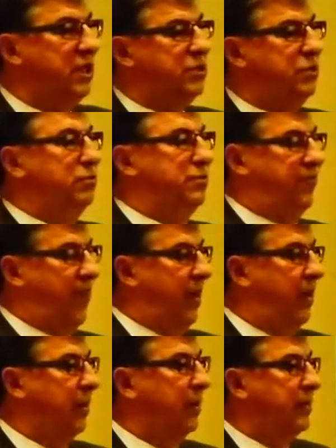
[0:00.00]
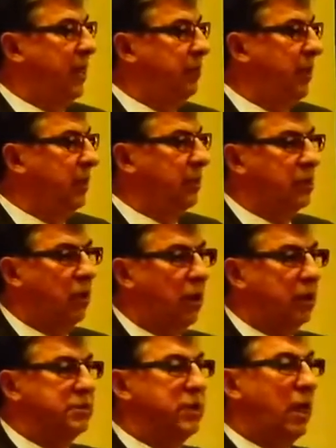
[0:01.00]
Issues Fund, $10 million.
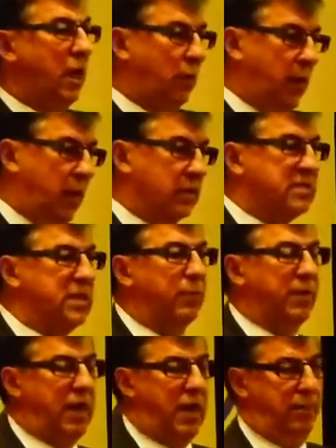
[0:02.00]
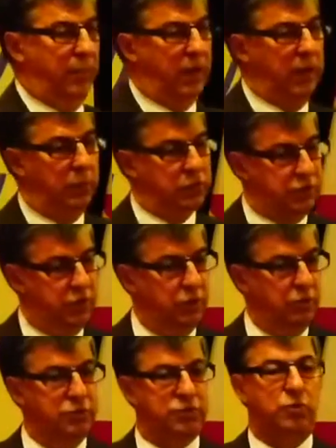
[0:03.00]
Well, some of that money was
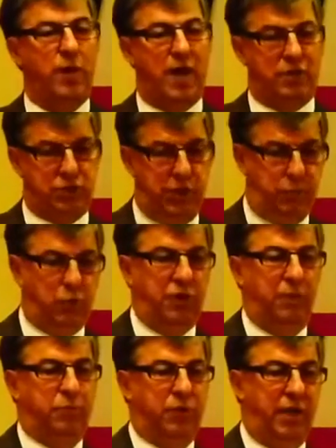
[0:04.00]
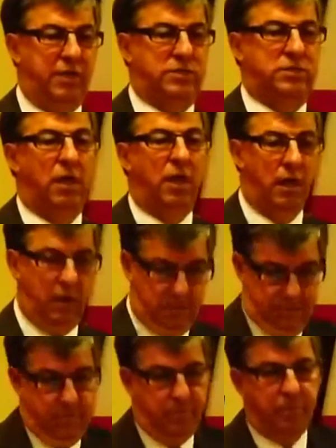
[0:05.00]
used to actually put in place
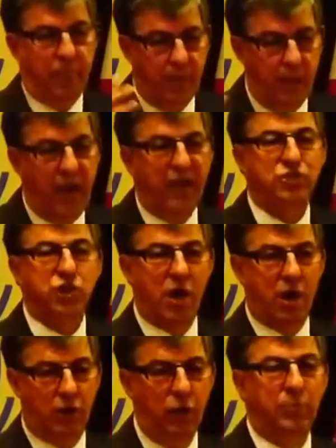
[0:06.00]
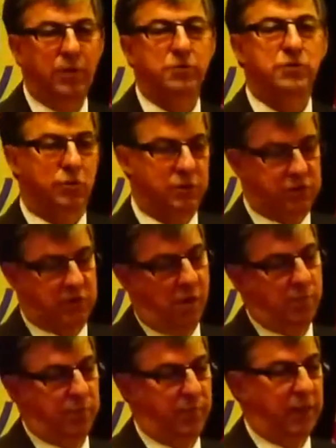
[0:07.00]
HR, Human Resource
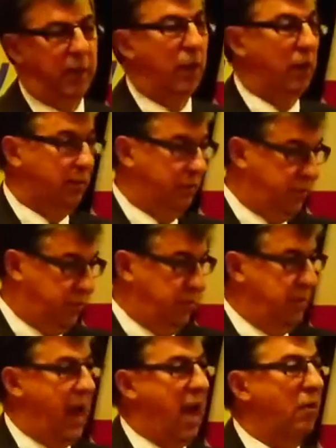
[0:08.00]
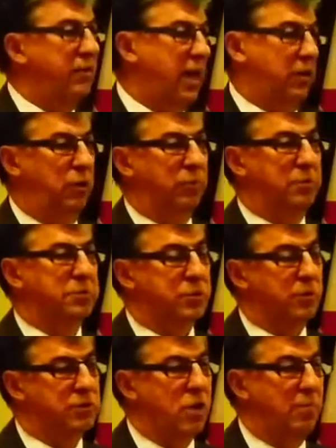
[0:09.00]
Complement. Now that Human
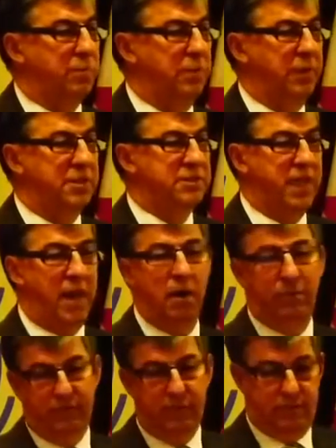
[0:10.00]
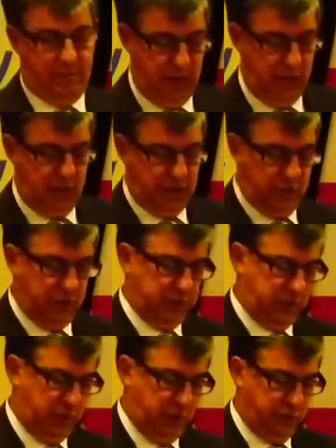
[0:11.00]
Resource Complement is there, they need to
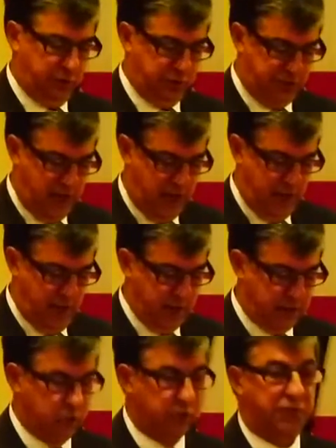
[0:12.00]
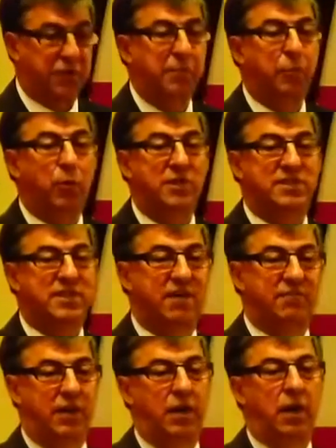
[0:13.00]
continue to stay there, so
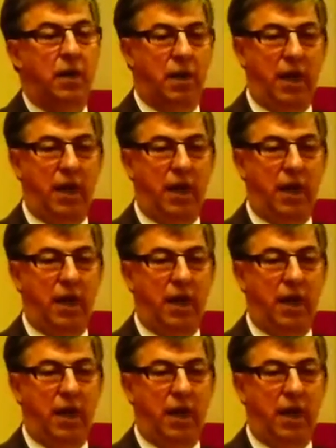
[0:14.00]
$3.7